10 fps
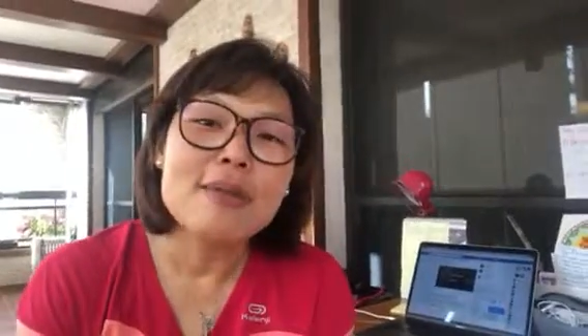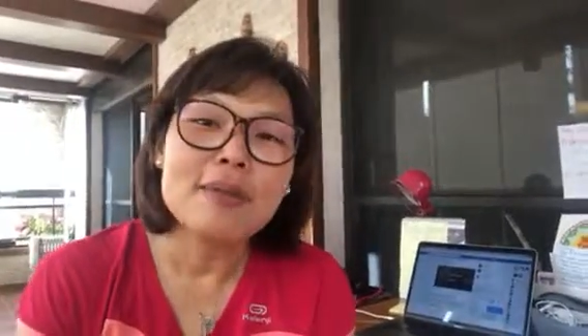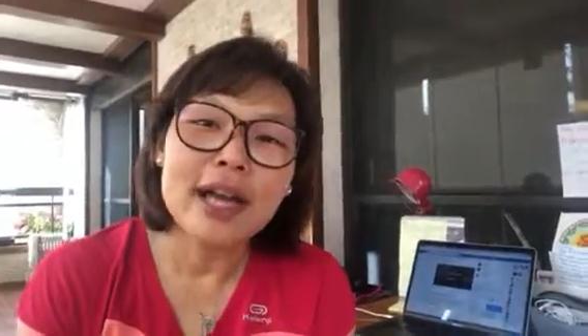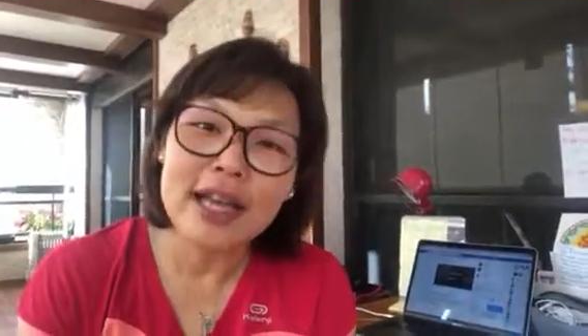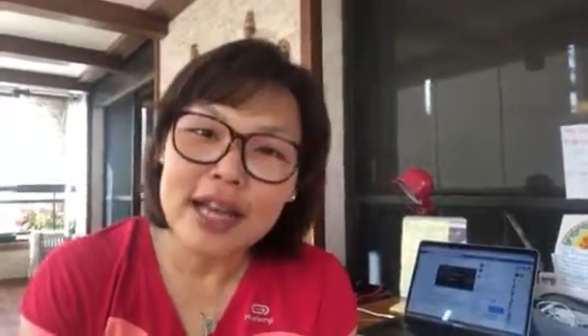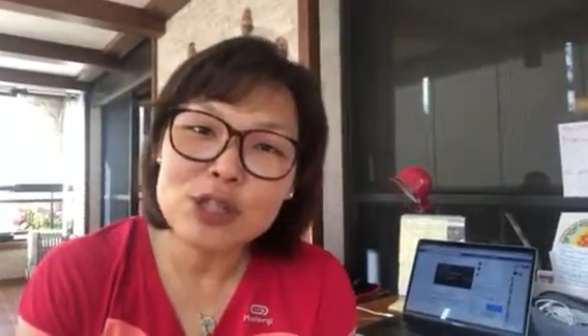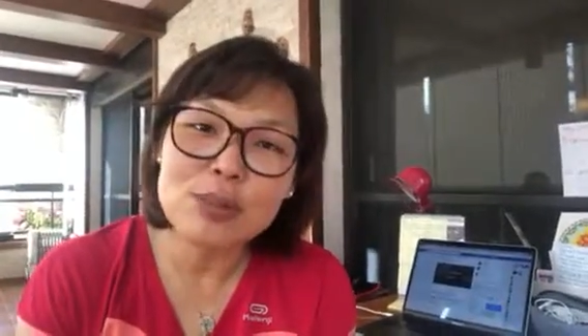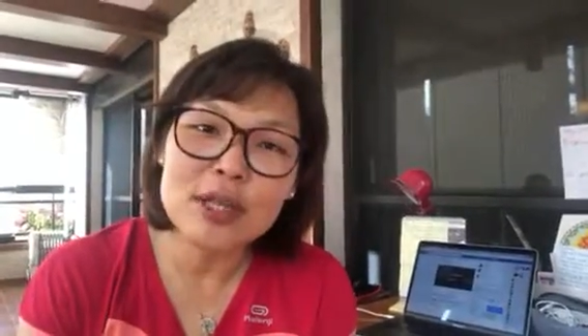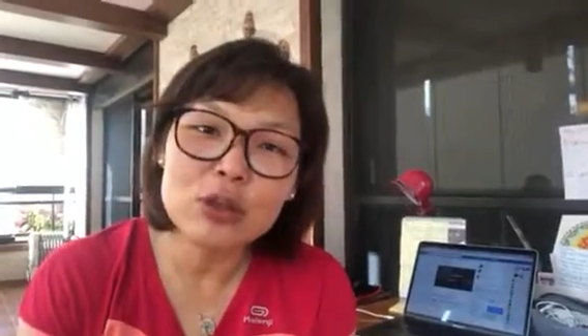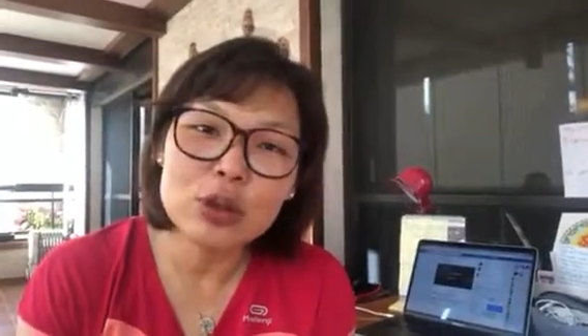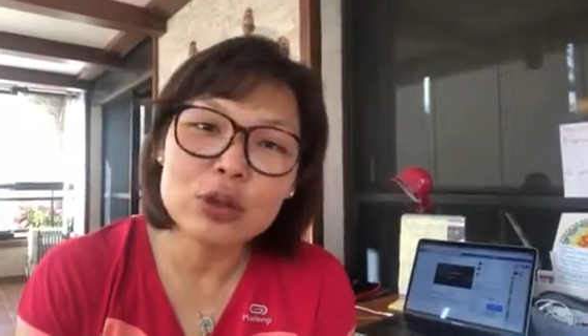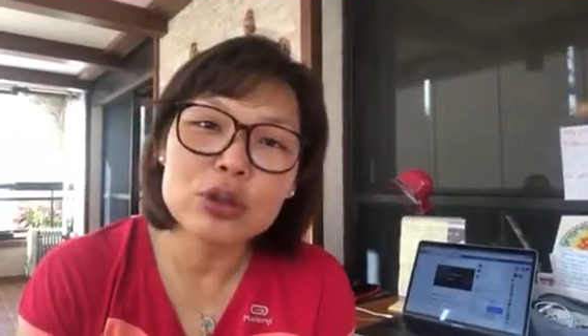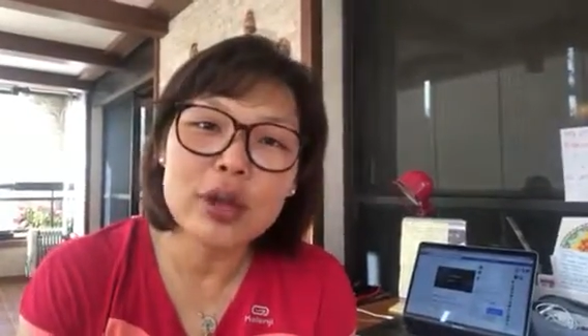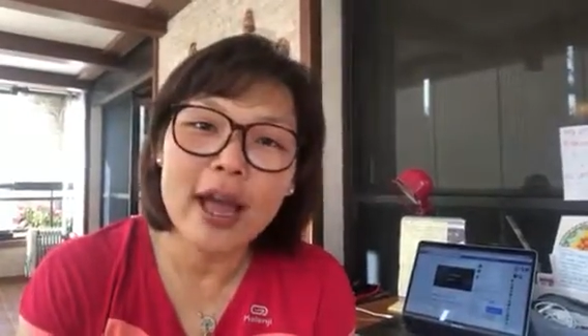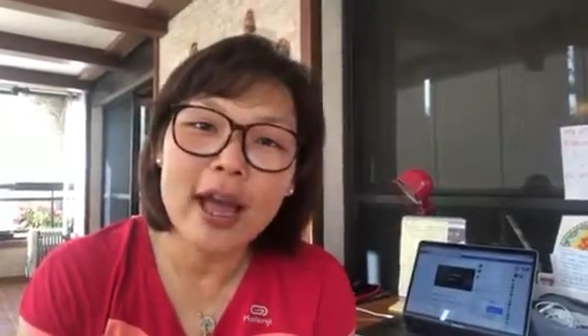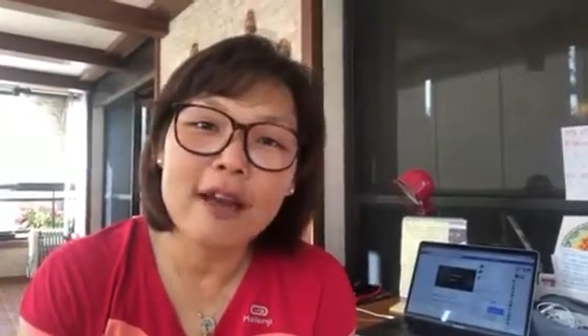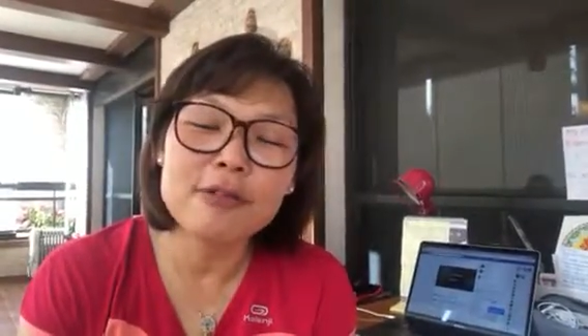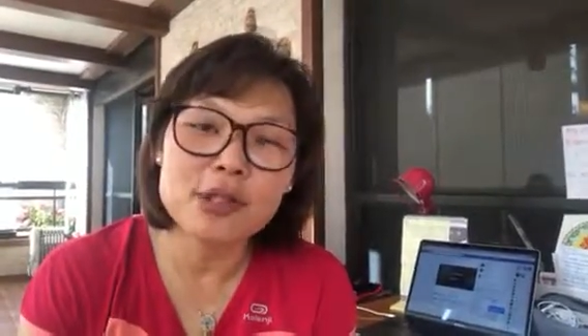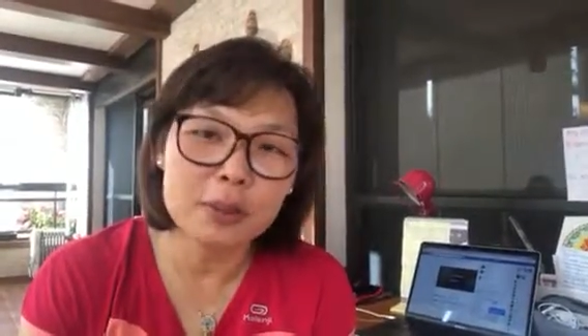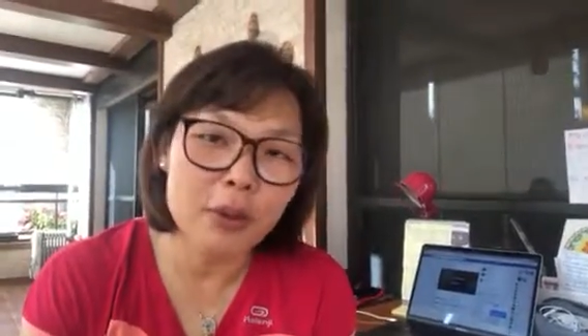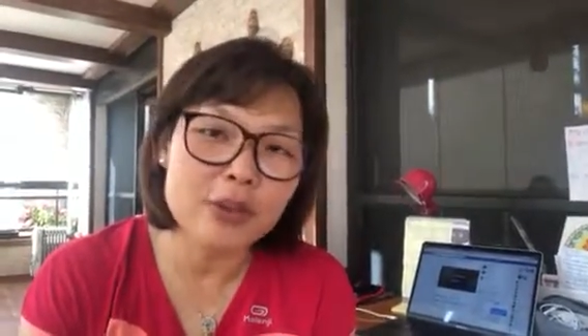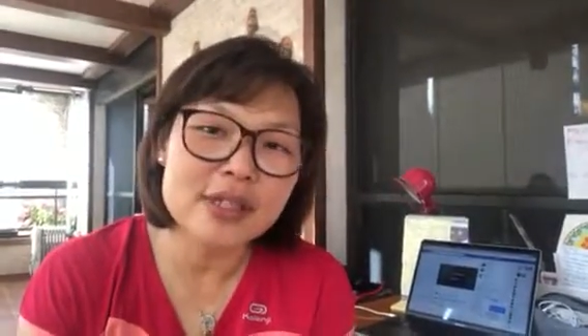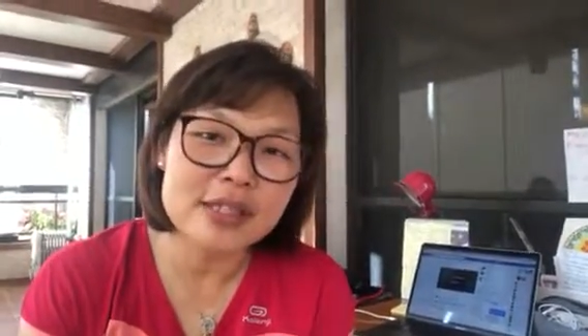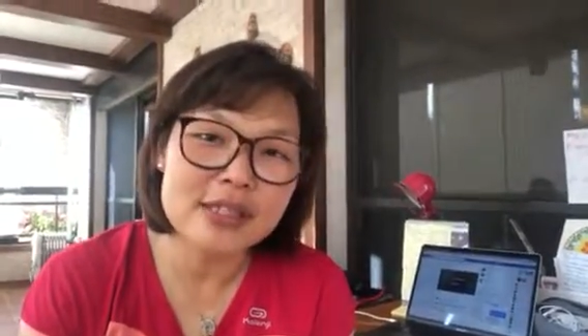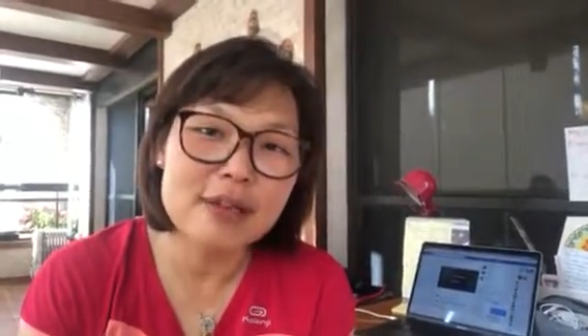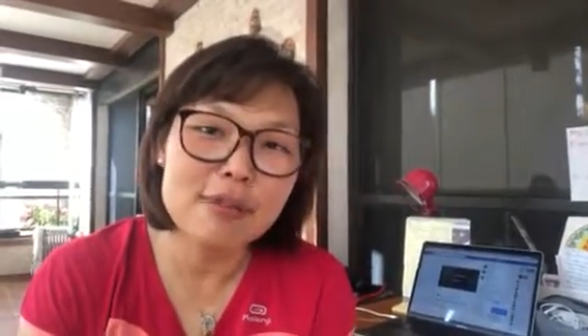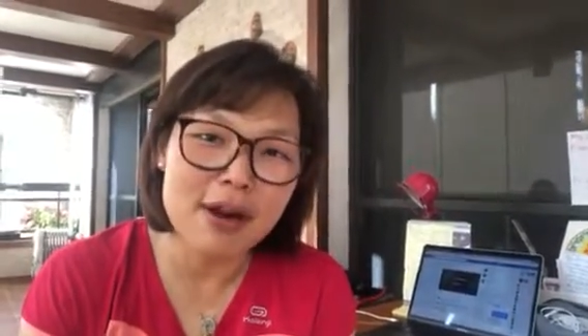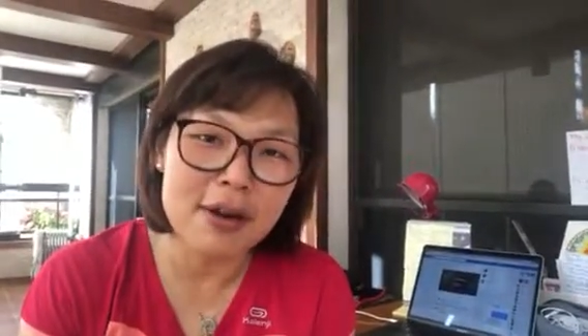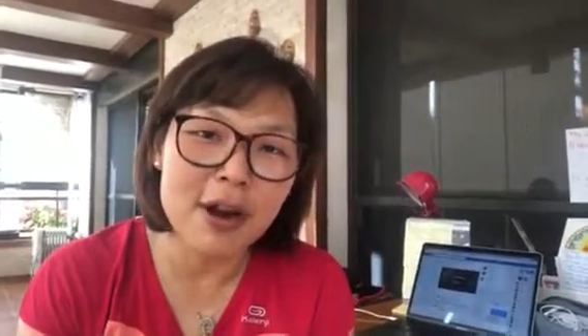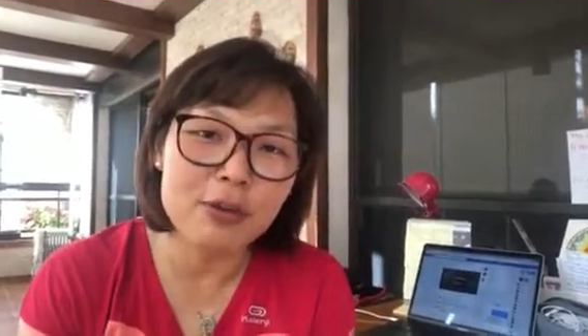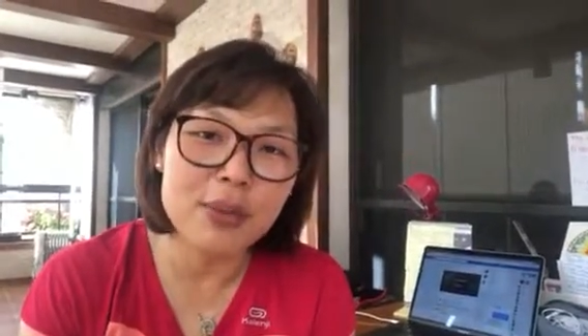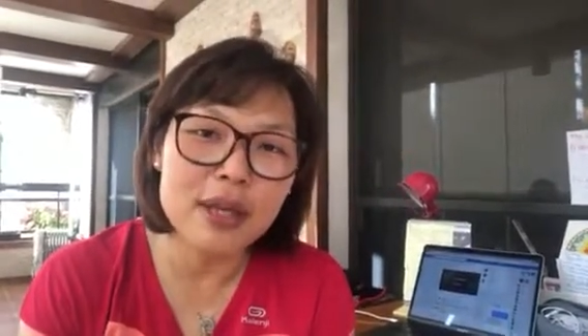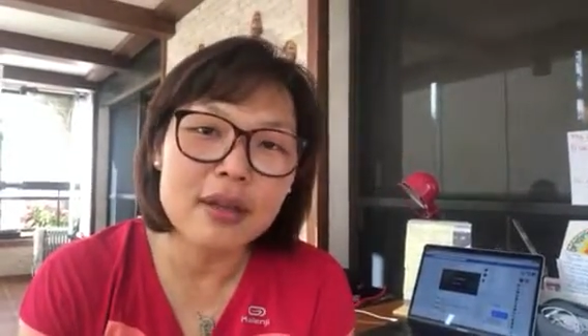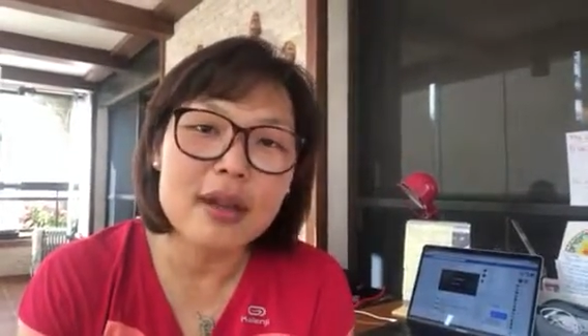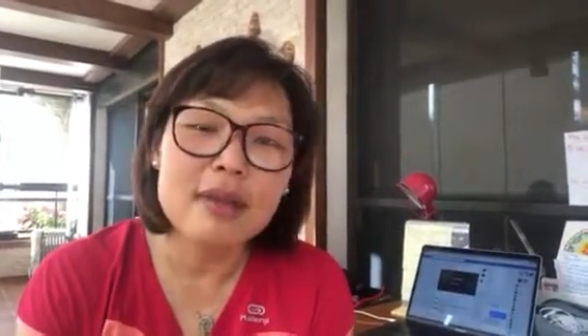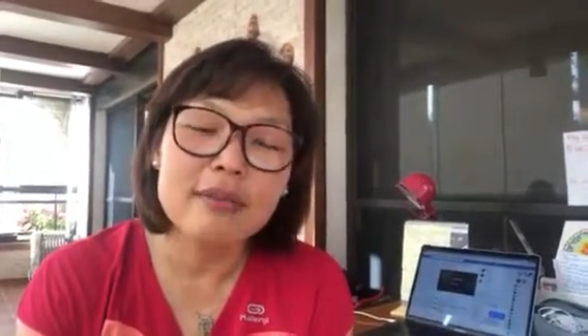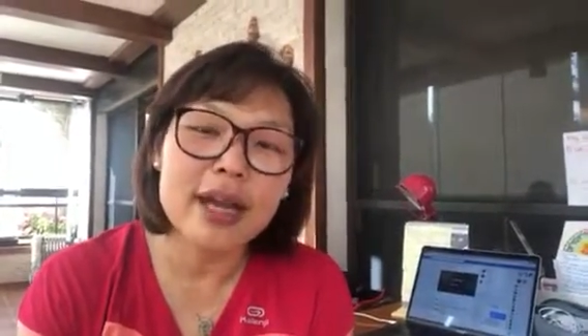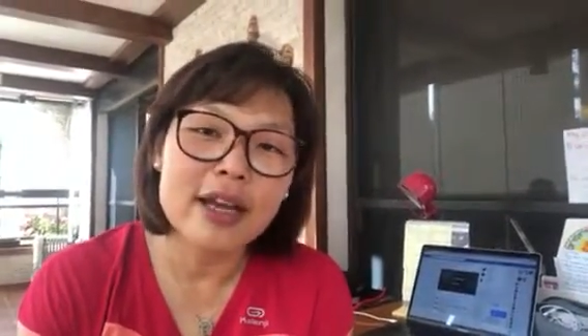But it has been good to have support system around me. My